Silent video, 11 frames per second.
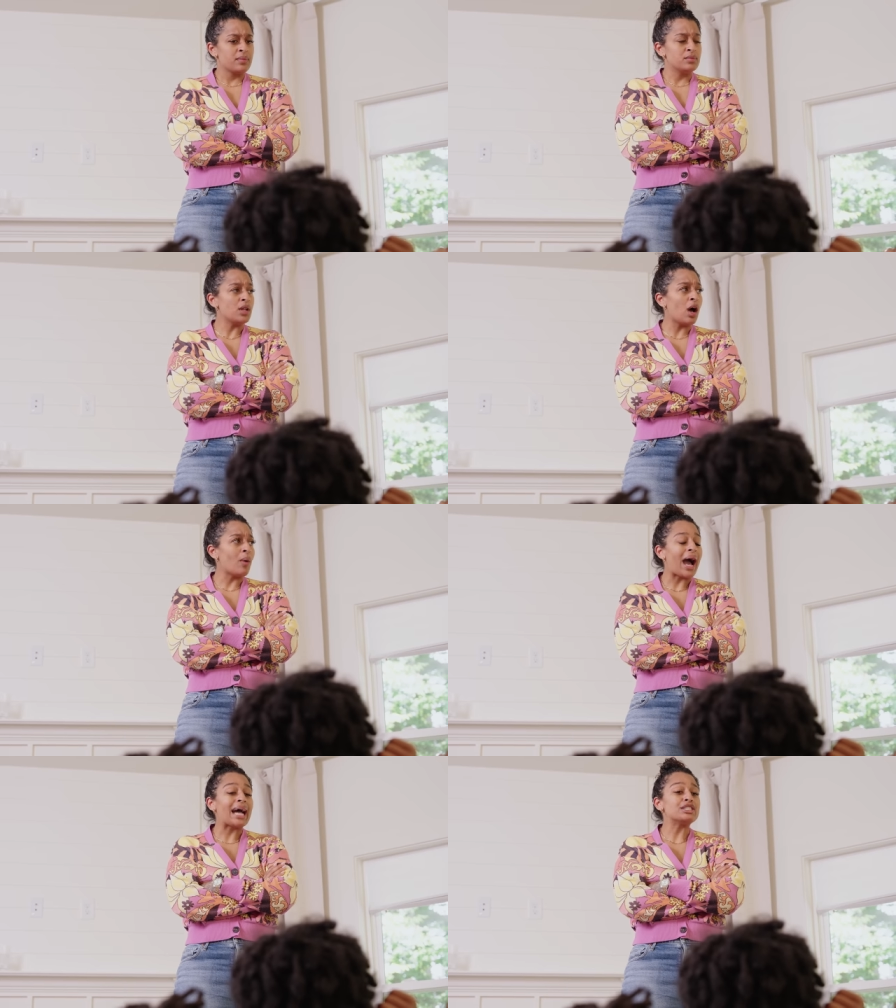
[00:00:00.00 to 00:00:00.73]

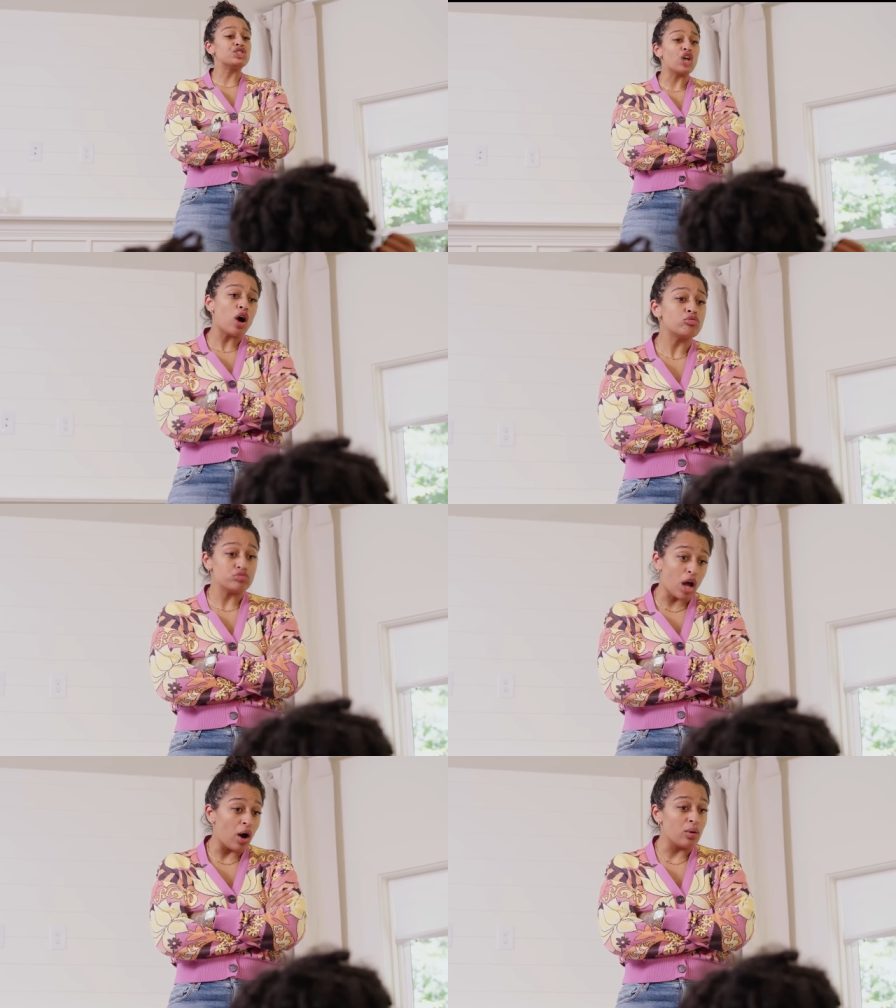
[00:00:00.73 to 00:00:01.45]
No, I don't
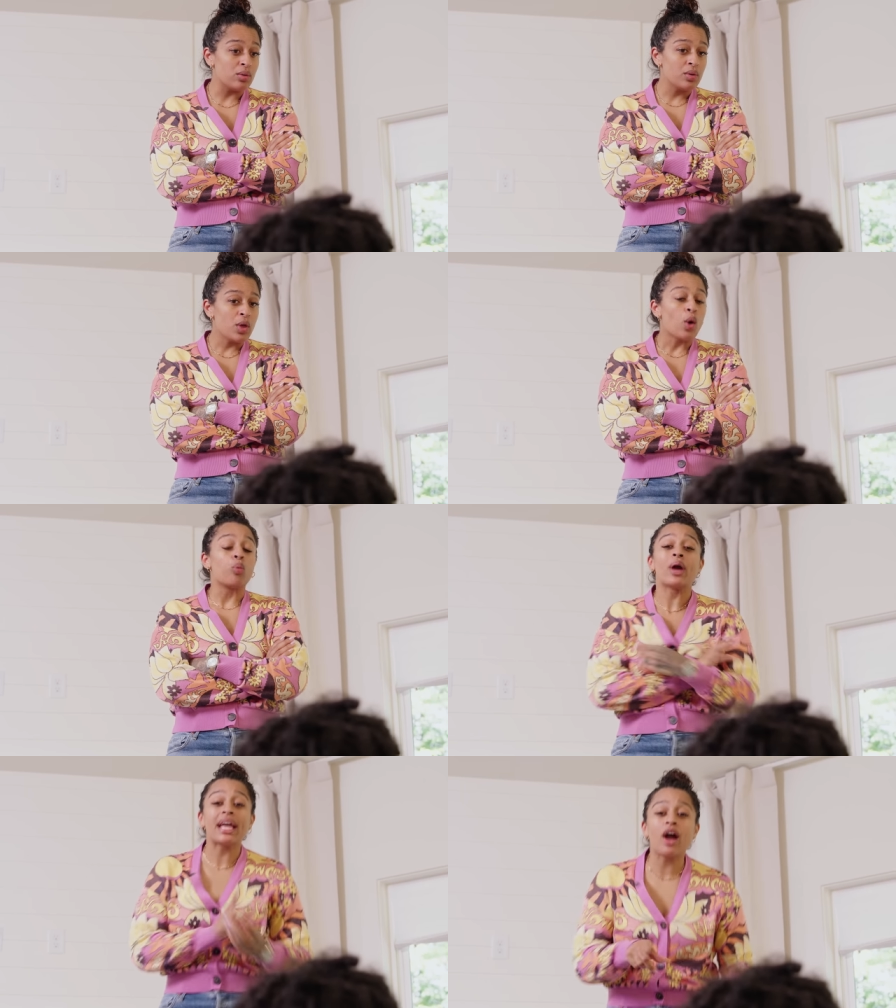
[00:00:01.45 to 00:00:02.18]
know.
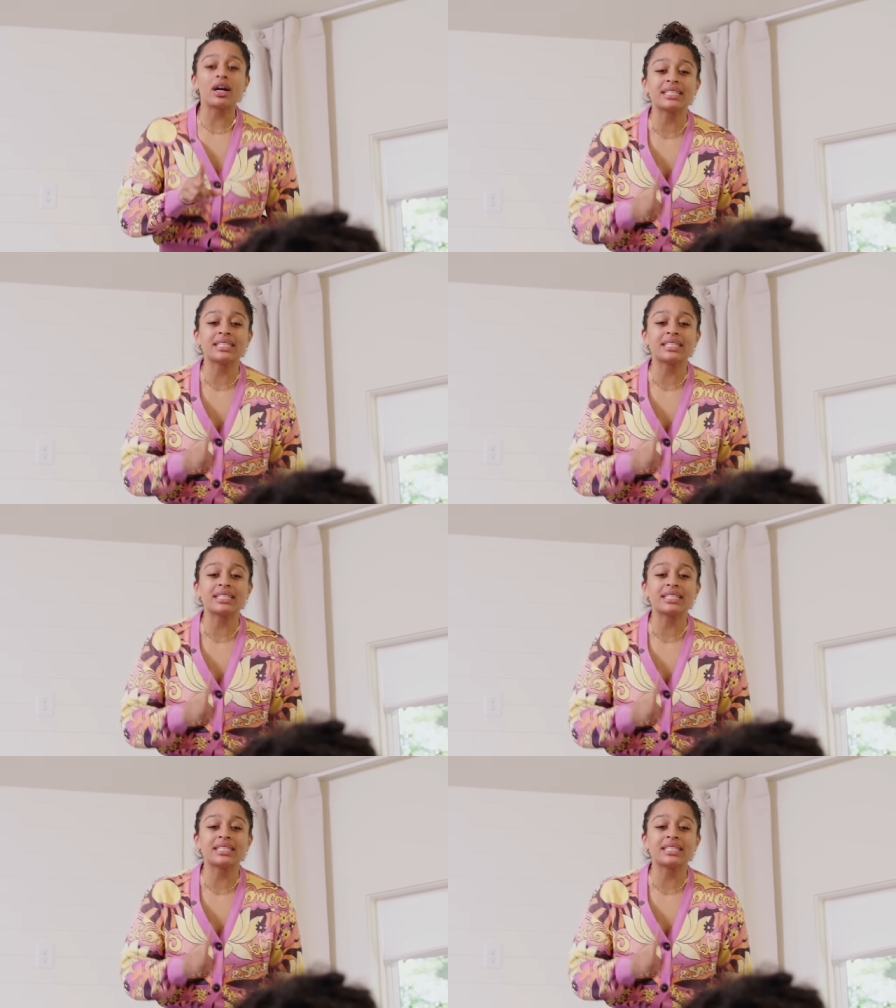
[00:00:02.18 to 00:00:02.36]
We are